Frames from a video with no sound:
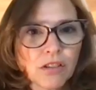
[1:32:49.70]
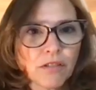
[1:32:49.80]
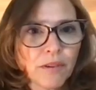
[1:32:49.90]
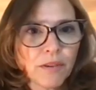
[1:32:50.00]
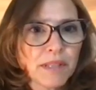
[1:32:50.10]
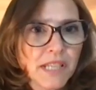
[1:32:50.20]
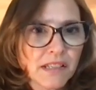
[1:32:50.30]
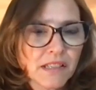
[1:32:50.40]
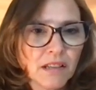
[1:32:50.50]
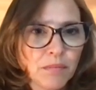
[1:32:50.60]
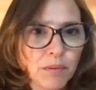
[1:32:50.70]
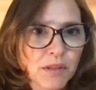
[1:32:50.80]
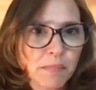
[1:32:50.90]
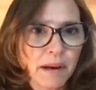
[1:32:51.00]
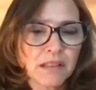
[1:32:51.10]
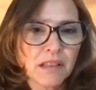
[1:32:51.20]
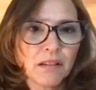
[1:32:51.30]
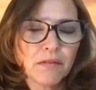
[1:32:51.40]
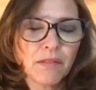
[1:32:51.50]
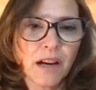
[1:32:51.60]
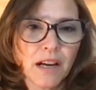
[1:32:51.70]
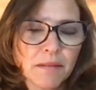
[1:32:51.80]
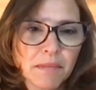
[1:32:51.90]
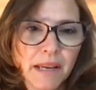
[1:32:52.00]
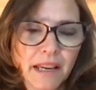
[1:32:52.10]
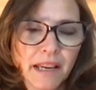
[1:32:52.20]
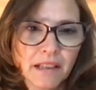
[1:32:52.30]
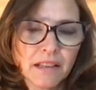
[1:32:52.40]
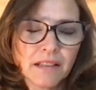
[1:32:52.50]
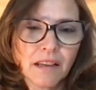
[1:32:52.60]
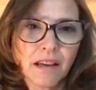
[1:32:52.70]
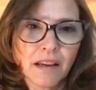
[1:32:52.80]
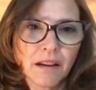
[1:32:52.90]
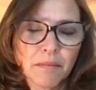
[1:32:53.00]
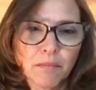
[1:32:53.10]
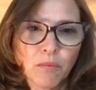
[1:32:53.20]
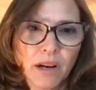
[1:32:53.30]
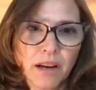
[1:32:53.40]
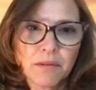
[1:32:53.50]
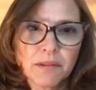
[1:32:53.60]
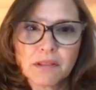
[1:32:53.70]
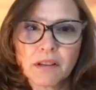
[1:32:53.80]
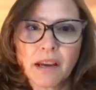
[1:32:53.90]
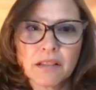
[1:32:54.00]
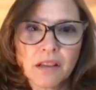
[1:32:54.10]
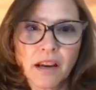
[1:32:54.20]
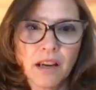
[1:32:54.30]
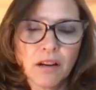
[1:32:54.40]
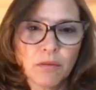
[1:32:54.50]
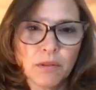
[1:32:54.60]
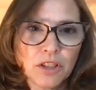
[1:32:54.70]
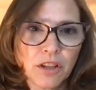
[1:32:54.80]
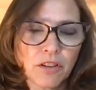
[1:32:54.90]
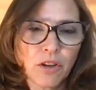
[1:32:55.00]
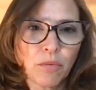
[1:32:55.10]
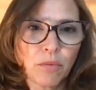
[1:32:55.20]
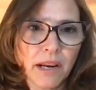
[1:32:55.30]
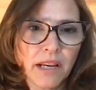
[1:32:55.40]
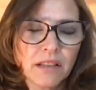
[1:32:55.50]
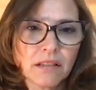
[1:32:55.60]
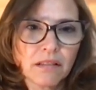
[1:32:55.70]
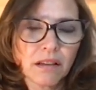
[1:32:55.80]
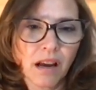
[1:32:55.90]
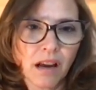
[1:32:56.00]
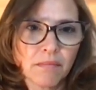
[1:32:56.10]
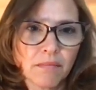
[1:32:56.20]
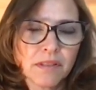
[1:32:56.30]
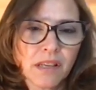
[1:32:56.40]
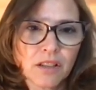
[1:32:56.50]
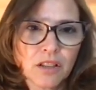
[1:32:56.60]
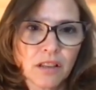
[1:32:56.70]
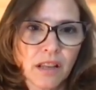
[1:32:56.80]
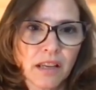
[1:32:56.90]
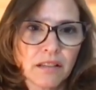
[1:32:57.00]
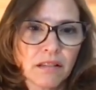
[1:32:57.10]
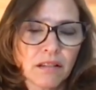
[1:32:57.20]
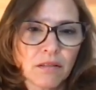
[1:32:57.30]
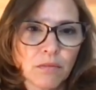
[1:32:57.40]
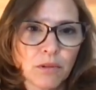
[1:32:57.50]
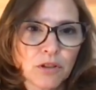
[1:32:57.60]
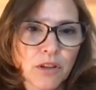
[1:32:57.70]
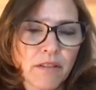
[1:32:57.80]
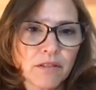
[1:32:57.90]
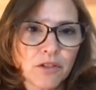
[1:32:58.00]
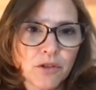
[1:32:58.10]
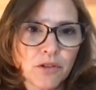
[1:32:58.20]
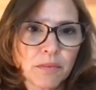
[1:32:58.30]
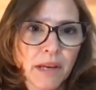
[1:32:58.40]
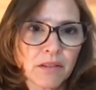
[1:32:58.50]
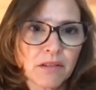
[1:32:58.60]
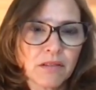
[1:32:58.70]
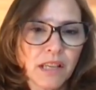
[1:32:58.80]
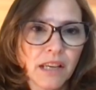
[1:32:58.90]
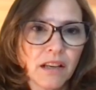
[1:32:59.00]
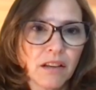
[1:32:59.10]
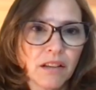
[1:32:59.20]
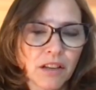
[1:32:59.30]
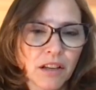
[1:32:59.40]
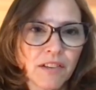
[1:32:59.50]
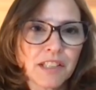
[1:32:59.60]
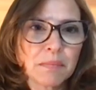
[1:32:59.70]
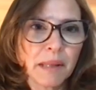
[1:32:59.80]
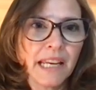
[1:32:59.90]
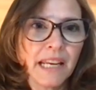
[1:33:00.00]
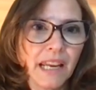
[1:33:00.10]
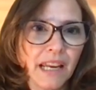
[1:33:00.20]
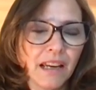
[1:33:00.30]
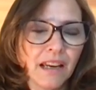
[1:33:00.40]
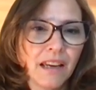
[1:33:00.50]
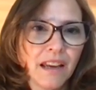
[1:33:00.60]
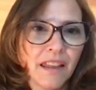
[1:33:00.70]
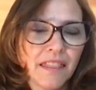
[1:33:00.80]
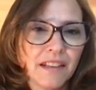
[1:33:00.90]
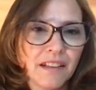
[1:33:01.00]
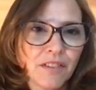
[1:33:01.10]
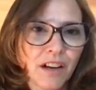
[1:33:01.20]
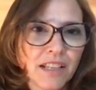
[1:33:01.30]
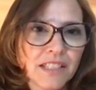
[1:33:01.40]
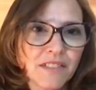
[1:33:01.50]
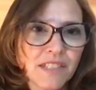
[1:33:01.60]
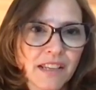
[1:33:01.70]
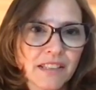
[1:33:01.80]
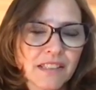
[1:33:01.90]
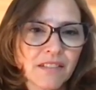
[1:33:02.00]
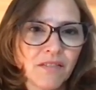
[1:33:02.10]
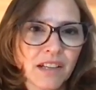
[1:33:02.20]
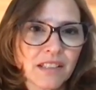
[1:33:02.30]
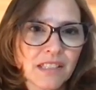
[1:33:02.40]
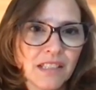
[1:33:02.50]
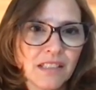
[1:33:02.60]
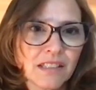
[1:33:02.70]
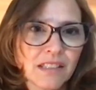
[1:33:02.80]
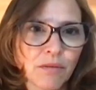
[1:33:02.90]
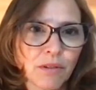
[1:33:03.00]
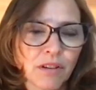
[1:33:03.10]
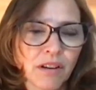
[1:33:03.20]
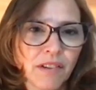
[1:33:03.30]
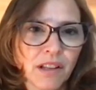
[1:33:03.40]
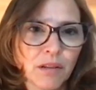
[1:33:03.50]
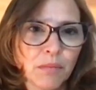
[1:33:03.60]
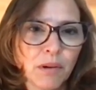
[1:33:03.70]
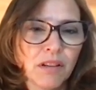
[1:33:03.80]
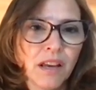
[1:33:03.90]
from a testing perspective, when I was at TIAC, we shared a great session that the World Travel and Tourism Council did, kind of explaining the different kinds of tests and vaccines that were available.